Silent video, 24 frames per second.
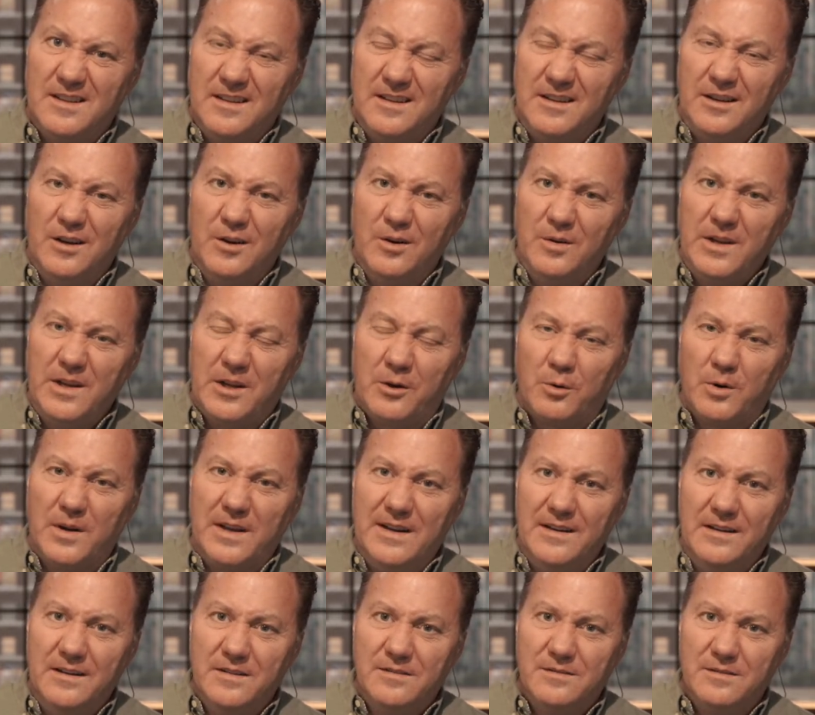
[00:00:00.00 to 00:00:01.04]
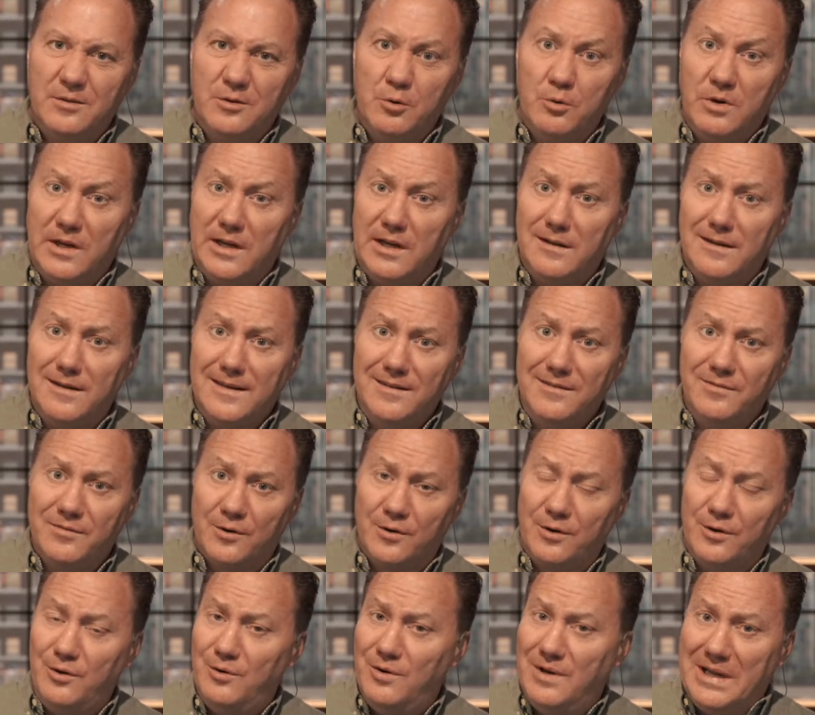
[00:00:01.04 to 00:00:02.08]
You know, He created us uniquely
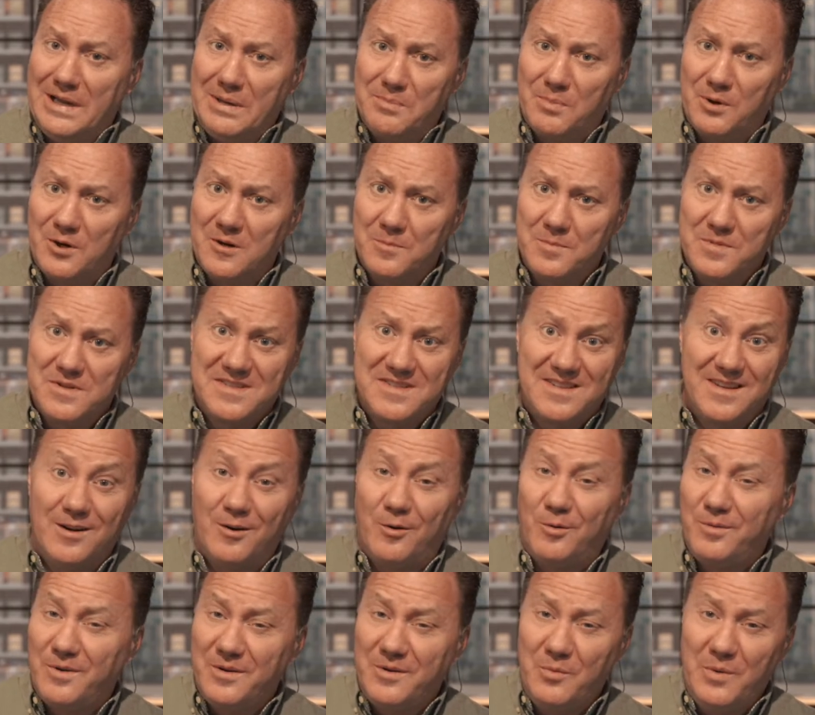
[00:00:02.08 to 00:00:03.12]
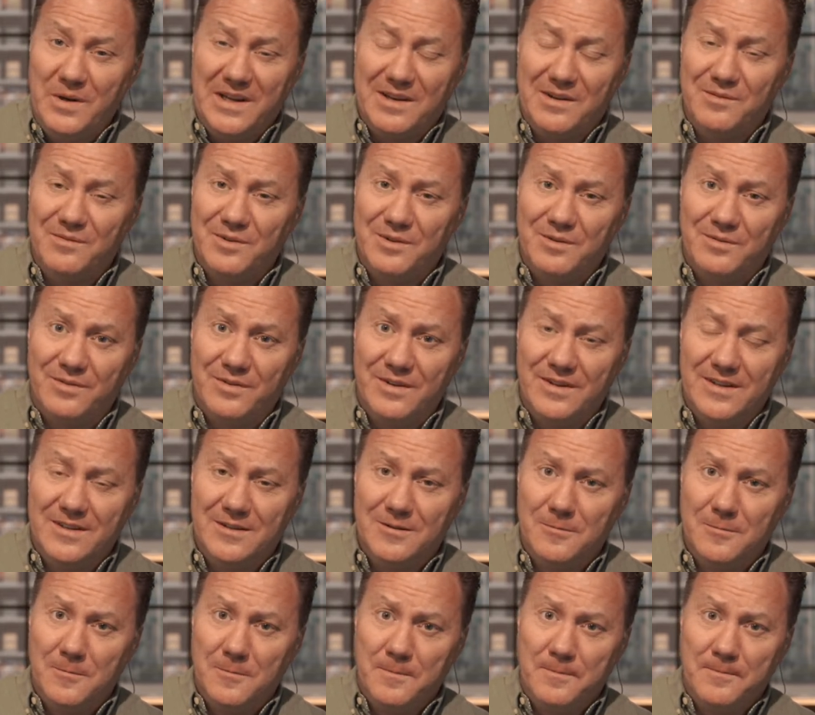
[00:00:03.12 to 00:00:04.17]
for a unique purpose that only we can fulfill.